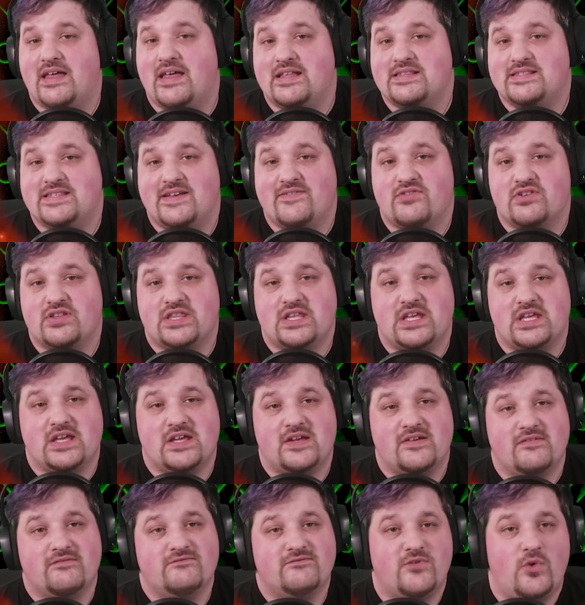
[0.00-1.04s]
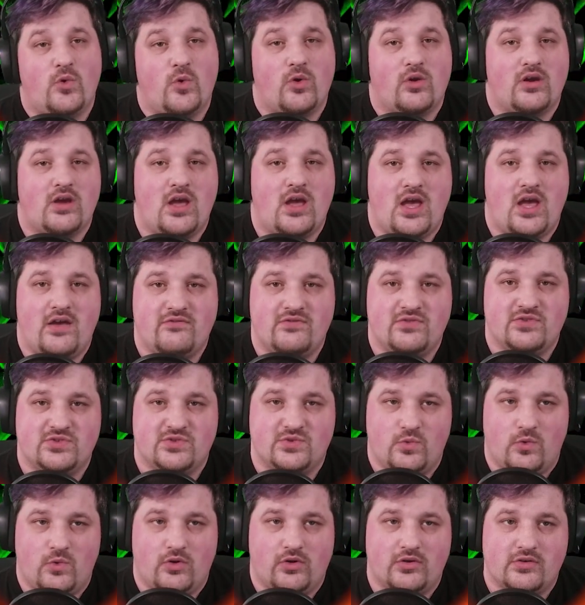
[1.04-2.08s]
And that's everything for
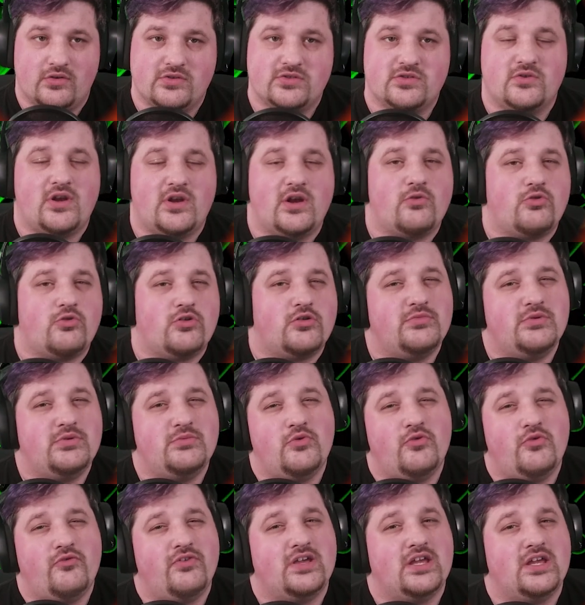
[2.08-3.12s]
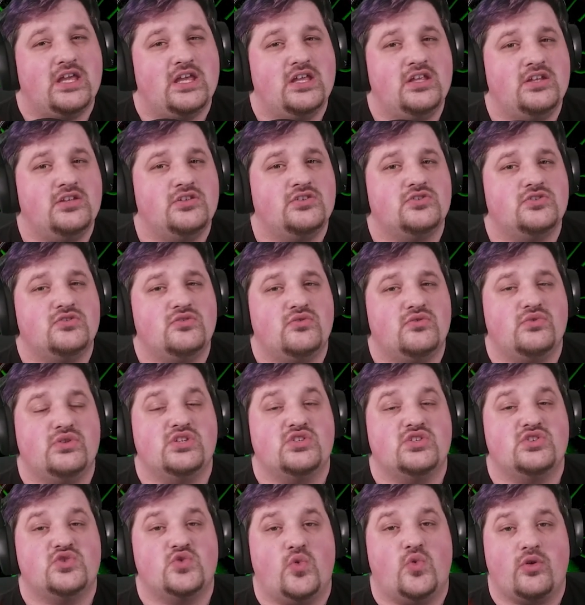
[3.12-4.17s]
Heavensward. So now we're going to be moving into
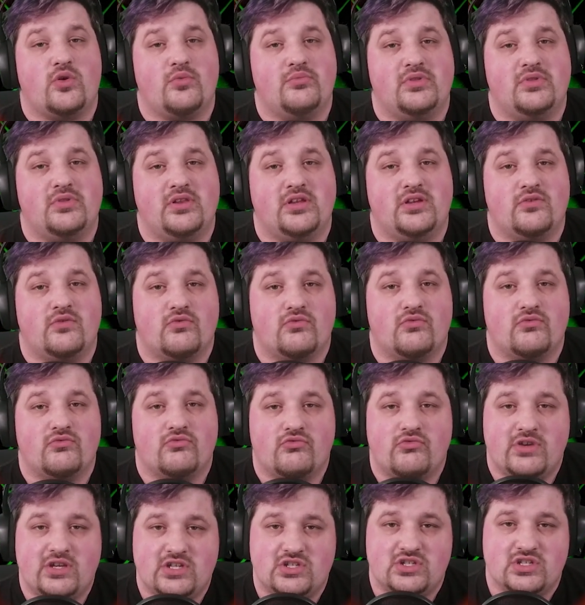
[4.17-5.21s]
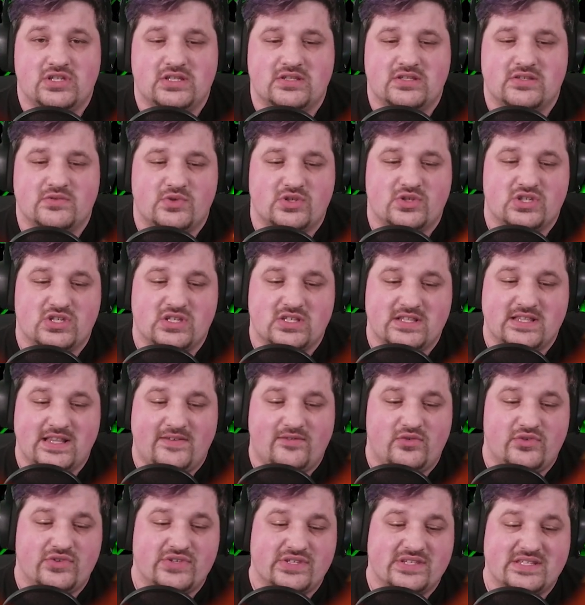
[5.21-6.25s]
the Stormblood regions, which is
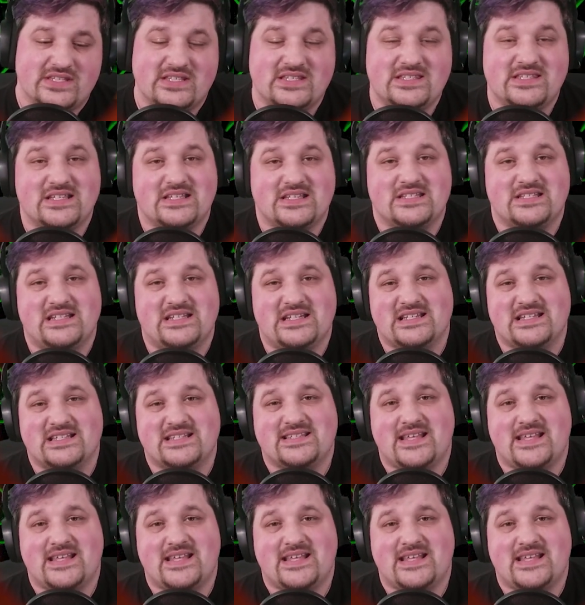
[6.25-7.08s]
levels 60